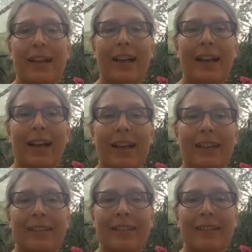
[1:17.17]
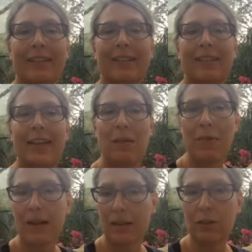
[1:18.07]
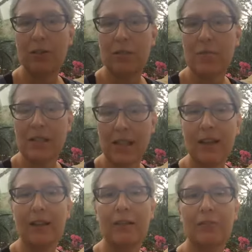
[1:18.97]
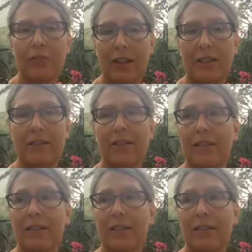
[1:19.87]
and they might know themselves that